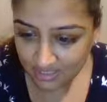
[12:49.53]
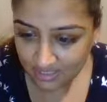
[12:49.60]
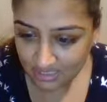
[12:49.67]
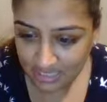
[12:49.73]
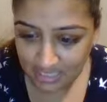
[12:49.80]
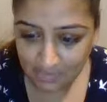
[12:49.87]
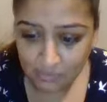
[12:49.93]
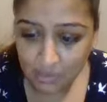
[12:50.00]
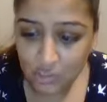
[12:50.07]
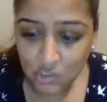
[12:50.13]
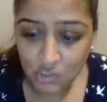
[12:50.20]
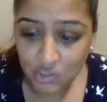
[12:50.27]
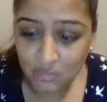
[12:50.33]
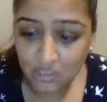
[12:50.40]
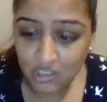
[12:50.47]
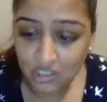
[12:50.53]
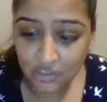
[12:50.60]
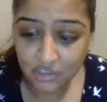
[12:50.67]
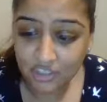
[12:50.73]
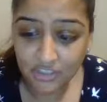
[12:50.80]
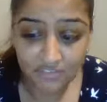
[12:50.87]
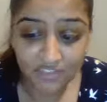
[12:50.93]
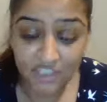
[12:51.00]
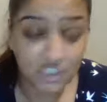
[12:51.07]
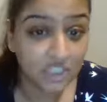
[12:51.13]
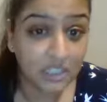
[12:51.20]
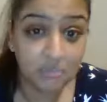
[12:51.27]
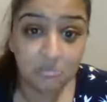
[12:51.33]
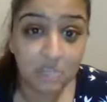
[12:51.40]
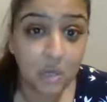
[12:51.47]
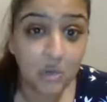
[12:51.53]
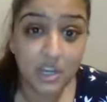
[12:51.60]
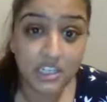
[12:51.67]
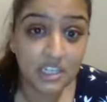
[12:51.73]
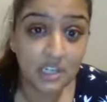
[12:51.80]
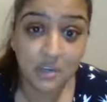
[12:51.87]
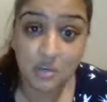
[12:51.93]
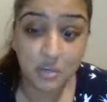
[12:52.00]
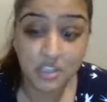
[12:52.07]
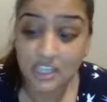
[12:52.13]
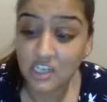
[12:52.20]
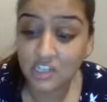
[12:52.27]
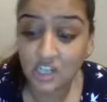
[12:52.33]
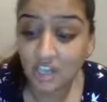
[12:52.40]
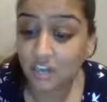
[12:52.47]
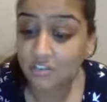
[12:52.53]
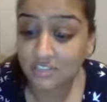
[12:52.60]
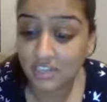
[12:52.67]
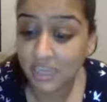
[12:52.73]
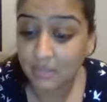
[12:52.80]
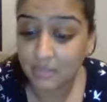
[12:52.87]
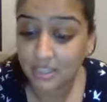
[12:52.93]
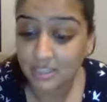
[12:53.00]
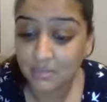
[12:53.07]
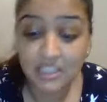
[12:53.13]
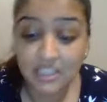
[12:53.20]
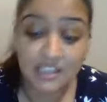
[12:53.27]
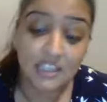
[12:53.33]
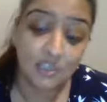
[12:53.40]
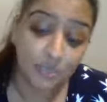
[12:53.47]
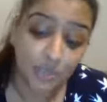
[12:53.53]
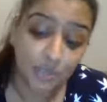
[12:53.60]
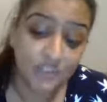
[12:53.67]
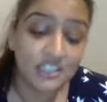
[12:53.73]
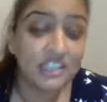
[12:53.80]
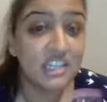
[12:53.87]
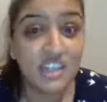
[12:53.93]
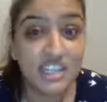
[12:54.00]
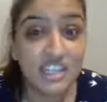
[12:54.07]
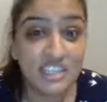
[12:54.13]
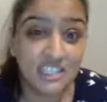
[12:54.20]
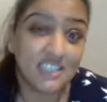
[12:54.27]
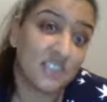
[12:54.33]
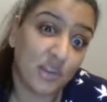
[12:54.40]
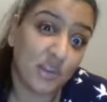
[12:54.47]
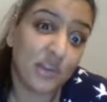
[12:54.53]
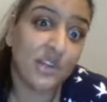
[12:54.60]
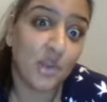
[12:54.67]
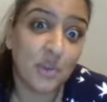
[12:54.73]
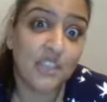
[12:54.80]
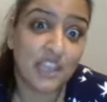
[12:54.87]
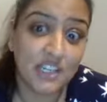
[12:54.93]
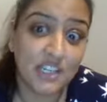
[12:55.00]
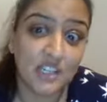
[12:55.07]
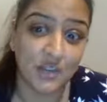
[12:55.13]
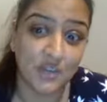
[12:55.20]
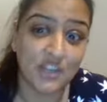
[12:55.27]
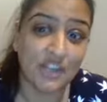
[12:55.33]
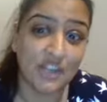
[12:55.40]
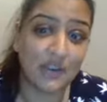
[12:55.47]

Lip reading: Amy Schumer and Chris Fisher. No idea what their child's name is. But then there's Beyonce and Jay-Z, so I know what their children are